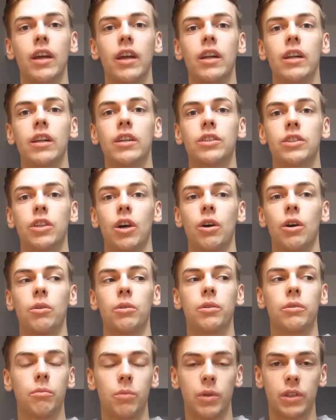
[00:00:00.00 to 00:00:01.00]
So
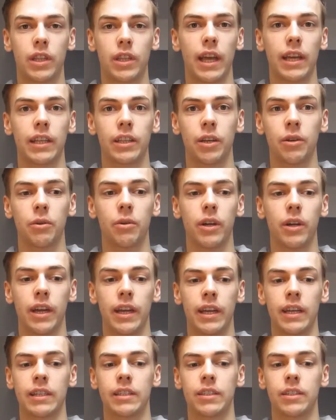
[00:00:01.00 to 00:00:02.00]
what they do
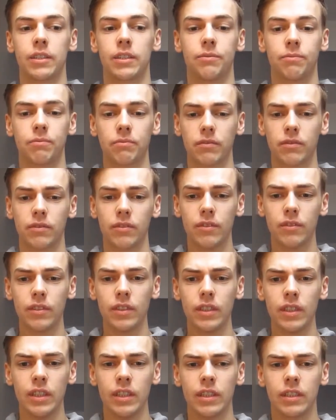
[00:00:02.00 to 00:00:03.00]
is
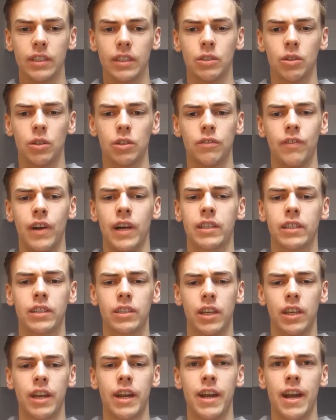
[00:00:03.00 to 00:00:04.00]
they sort of act as a
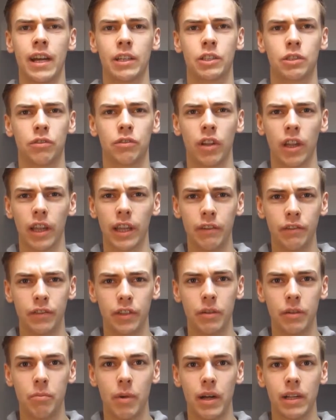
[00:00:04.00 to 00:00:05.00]
natural lifting
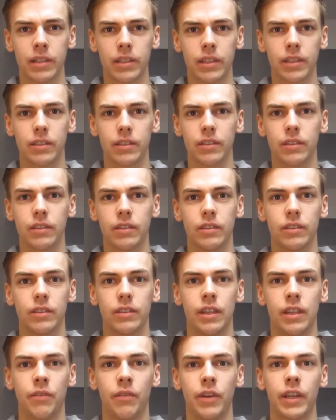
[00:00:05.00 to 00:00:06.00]
belt.
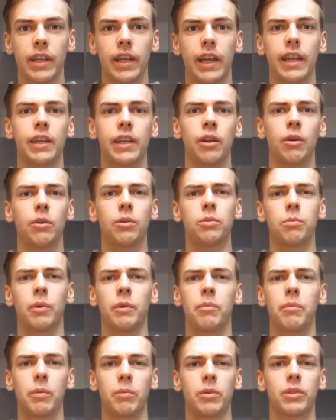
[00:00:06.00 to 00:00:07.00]
Generally, when
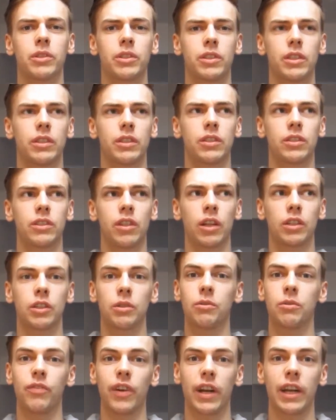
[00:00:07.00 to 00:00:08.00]
people start doing
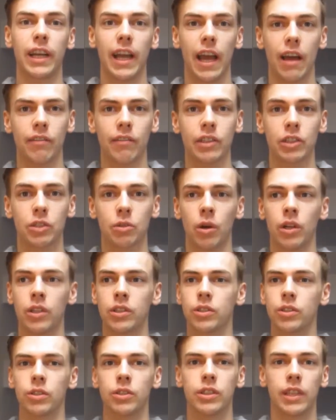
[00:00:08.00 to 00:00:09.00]
really heavy squats
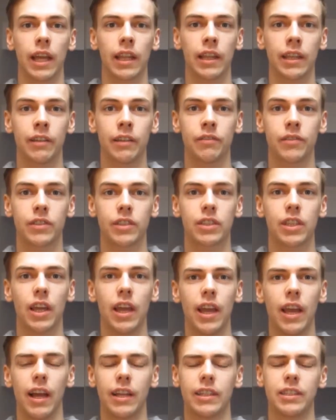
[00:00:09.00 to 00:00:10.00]
or deadlifts
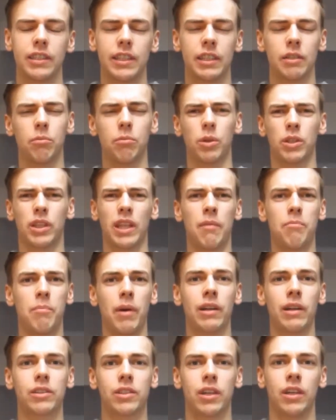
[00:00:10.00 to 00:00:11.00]
and you see them put that
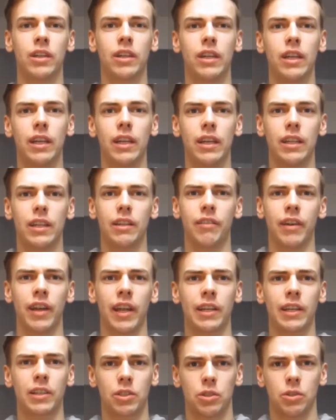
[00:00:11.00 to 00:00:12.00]
belt on, that really
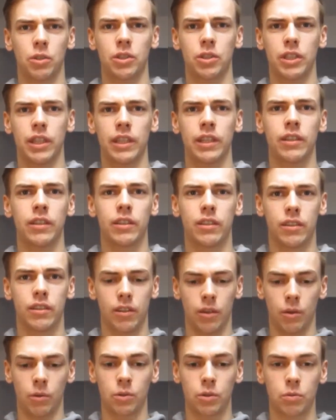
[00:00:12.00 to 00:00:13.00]
sucks in
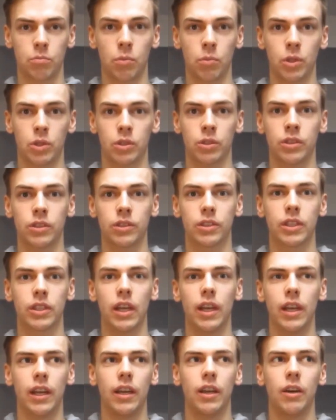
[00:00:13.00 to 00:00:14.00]
those muscles.
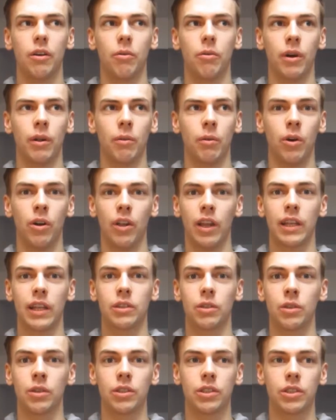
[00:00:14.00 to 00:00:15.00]
Well, all that
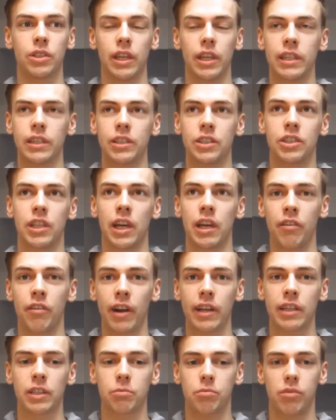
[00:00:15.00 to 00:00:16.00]
does is
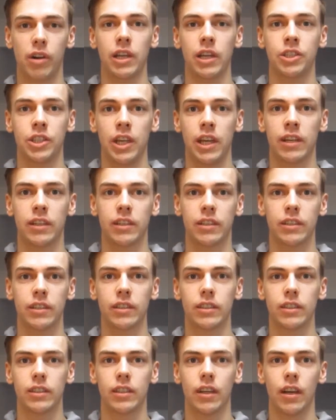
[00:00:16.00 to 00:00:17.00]
generate pressure
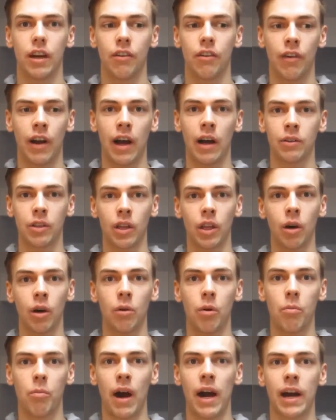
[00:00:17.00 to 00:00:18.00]
around the lower
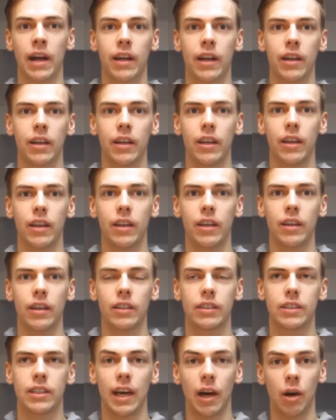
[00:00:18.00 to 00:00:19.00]
back
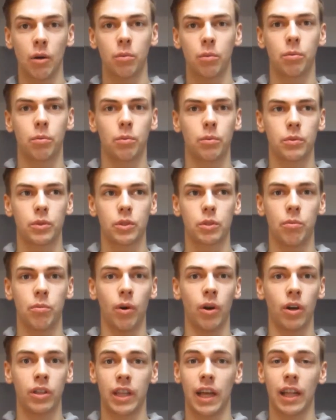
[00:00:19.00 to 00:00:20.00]
to help
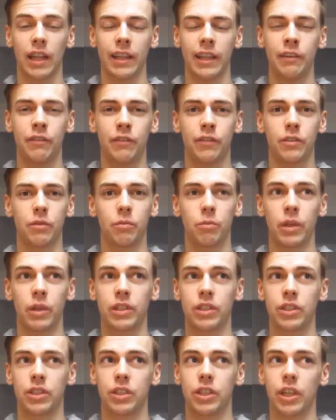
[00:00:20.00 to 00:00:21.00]
support that lift,
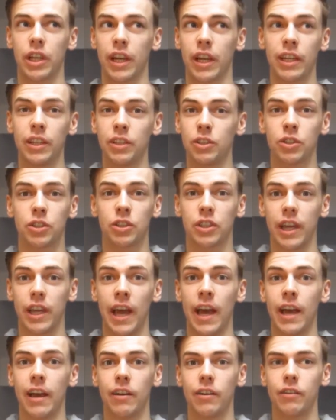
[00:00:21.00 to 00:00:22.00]
which you can just
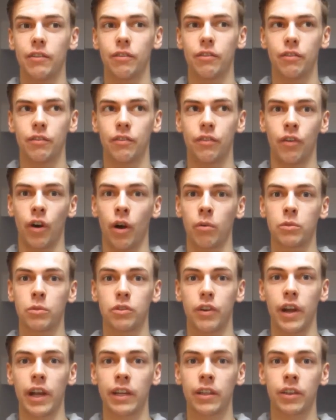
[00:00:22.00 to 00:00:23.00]
get from
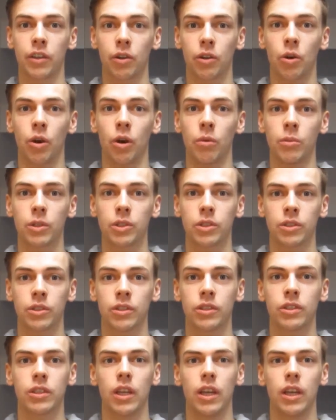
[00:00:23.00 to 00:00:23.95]
training the core muscles.